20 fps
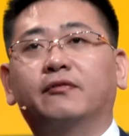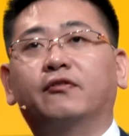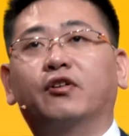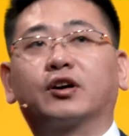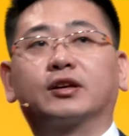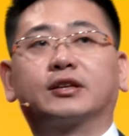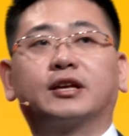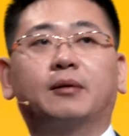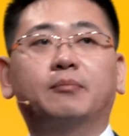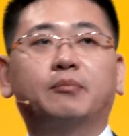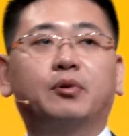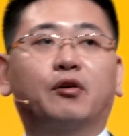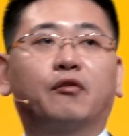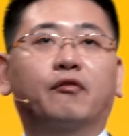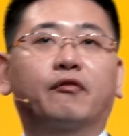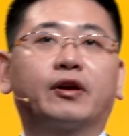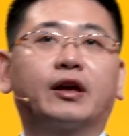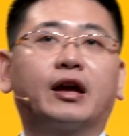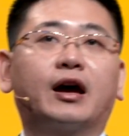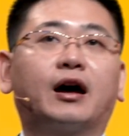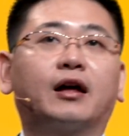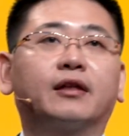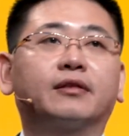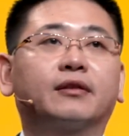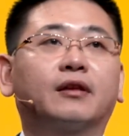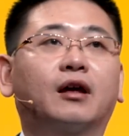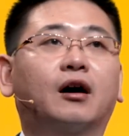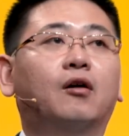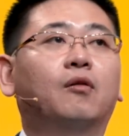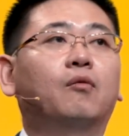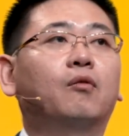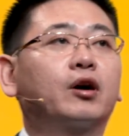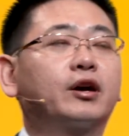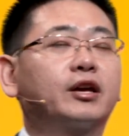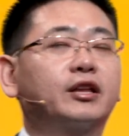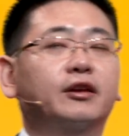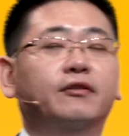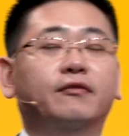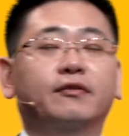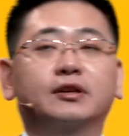For example, we are now
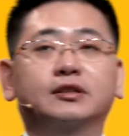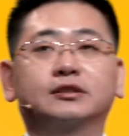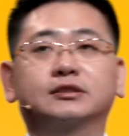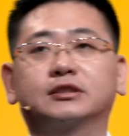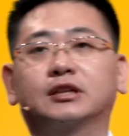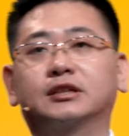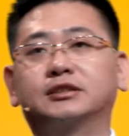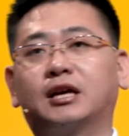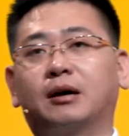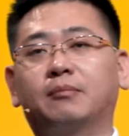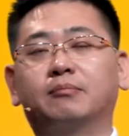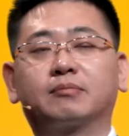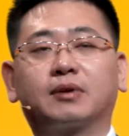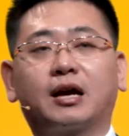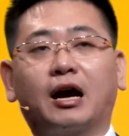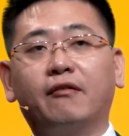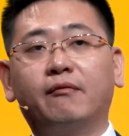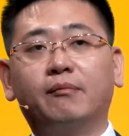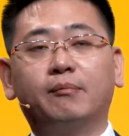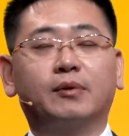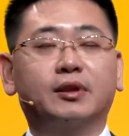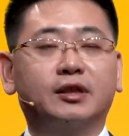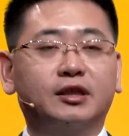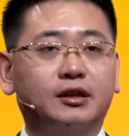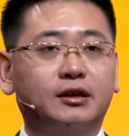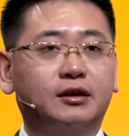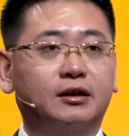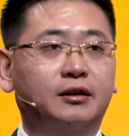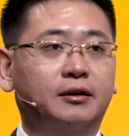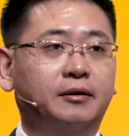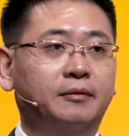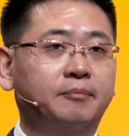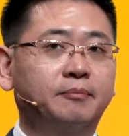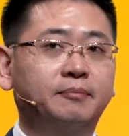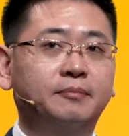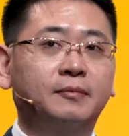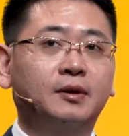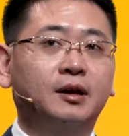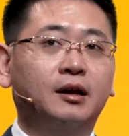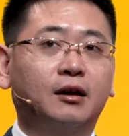working with some government
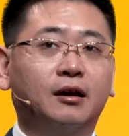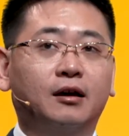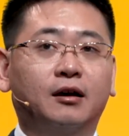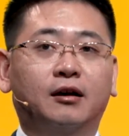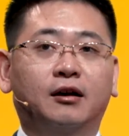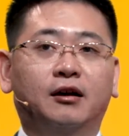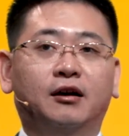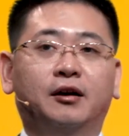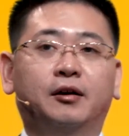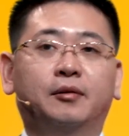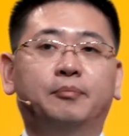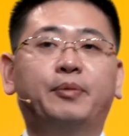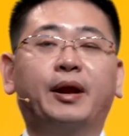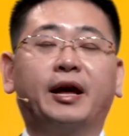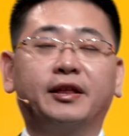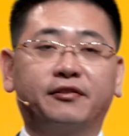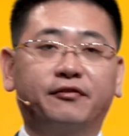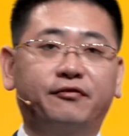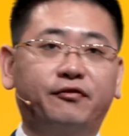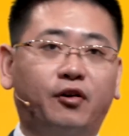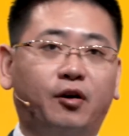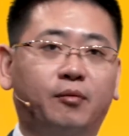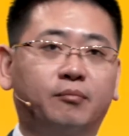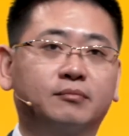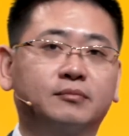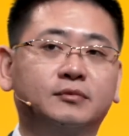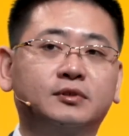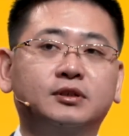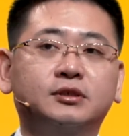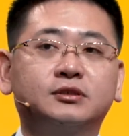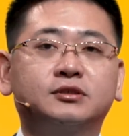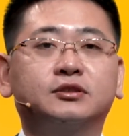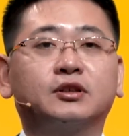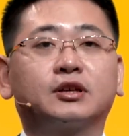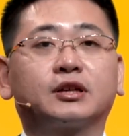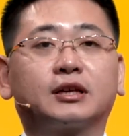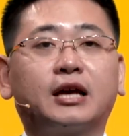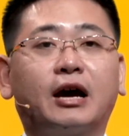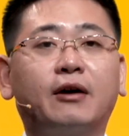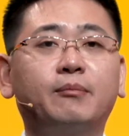platform.
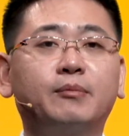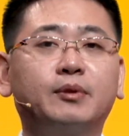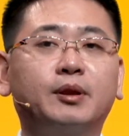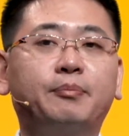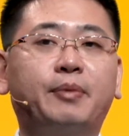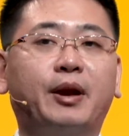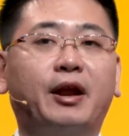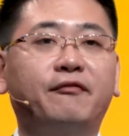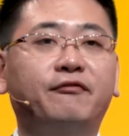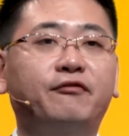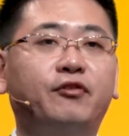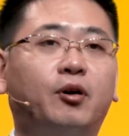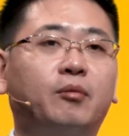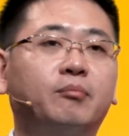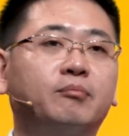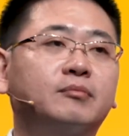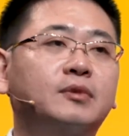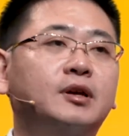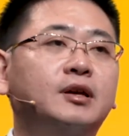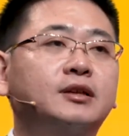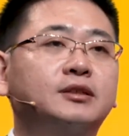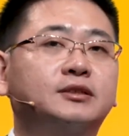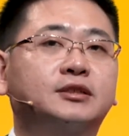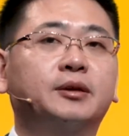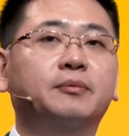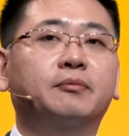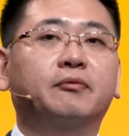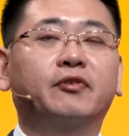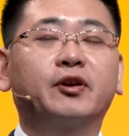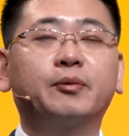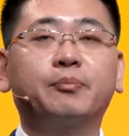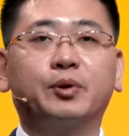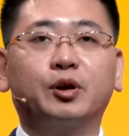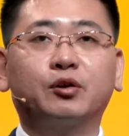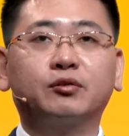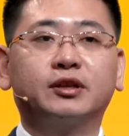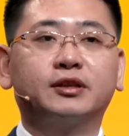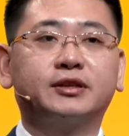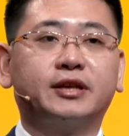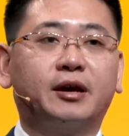So government platform, we
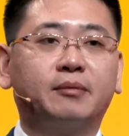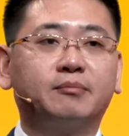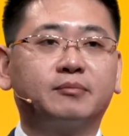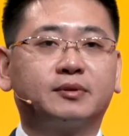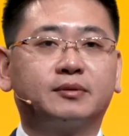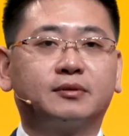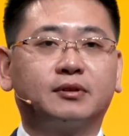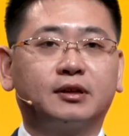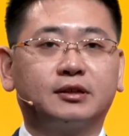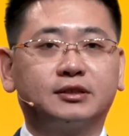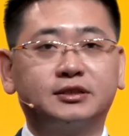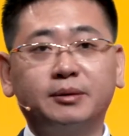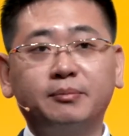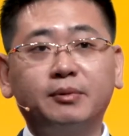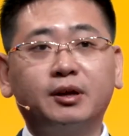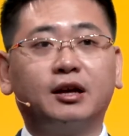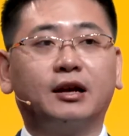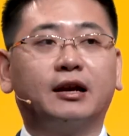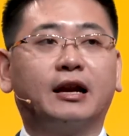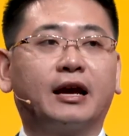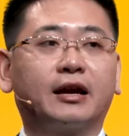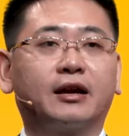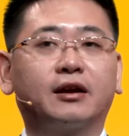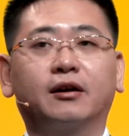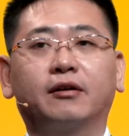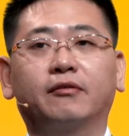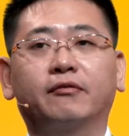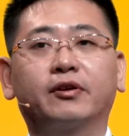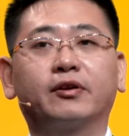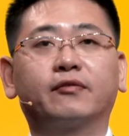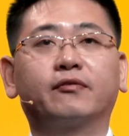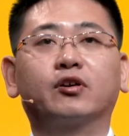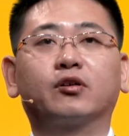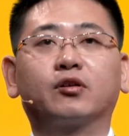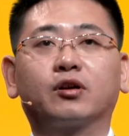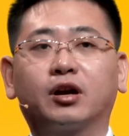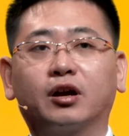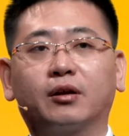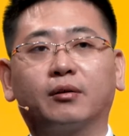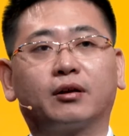build them similar like we
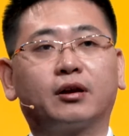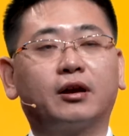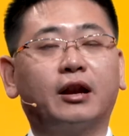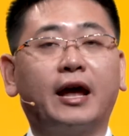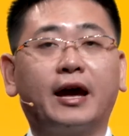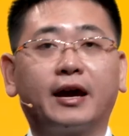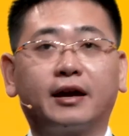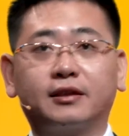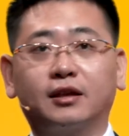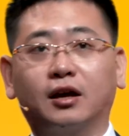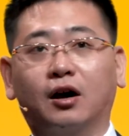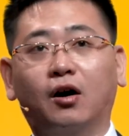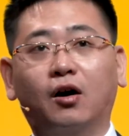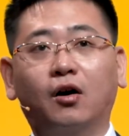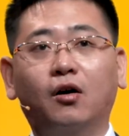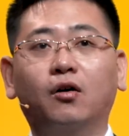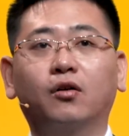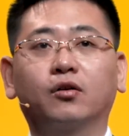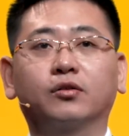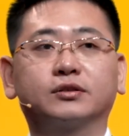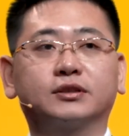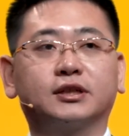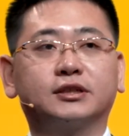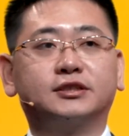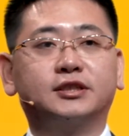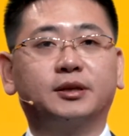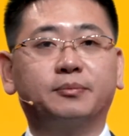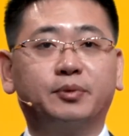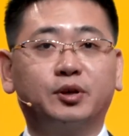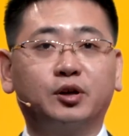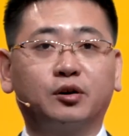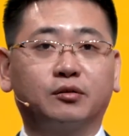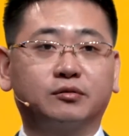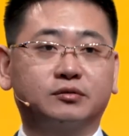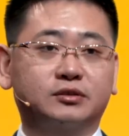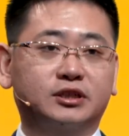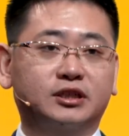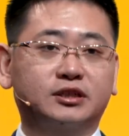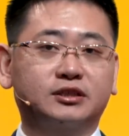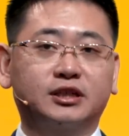will collect all the
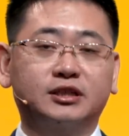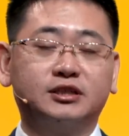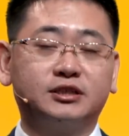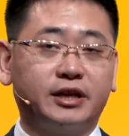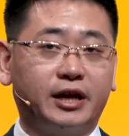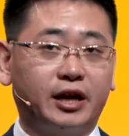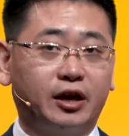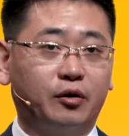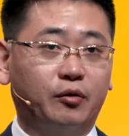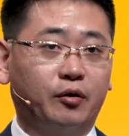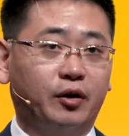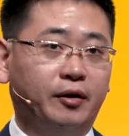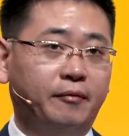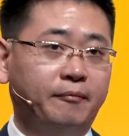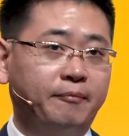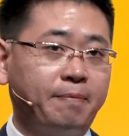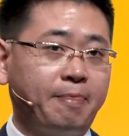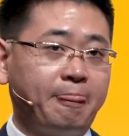CPOs in this area.